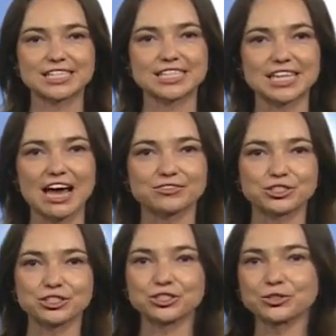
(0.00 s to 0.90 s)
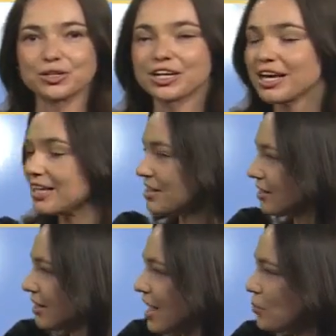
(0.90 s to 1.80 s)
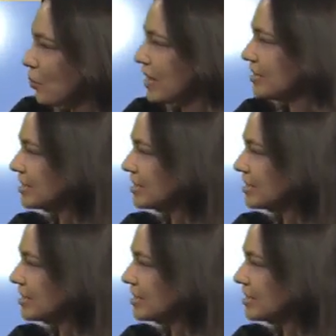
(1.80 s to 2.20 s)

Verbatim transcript: this afternoon. A light wind